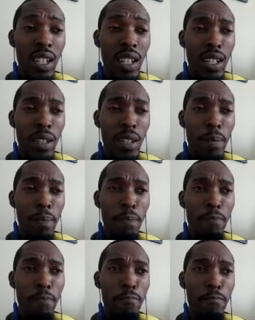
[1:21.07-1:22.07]
Um,
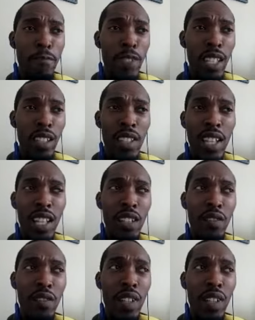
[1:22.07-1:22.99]
it was kind of